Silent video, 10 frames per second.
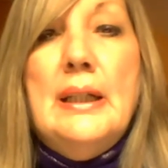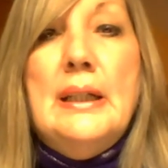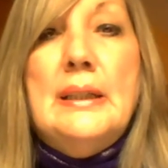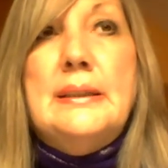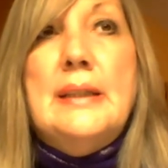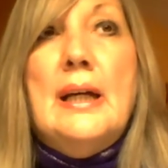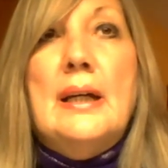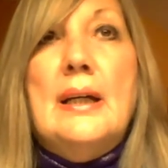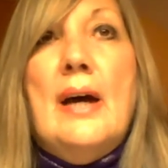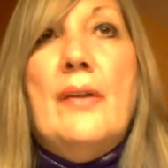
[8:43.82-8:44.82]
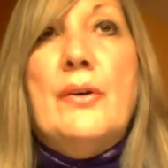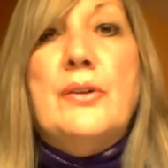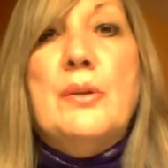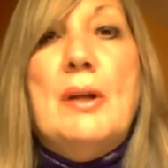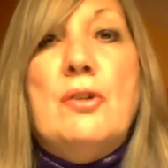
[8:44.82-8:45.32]
it's other
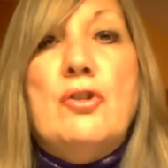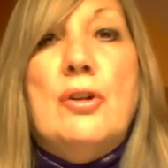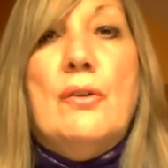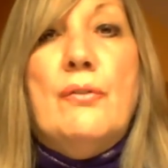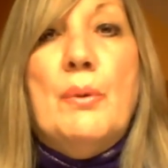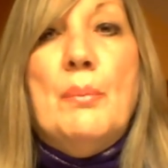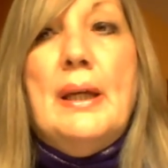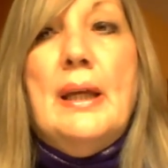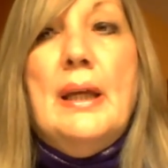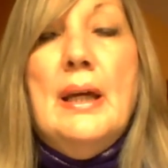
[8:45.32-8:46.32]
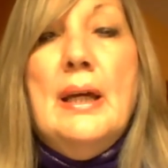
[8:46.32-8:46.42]
dimensional for me.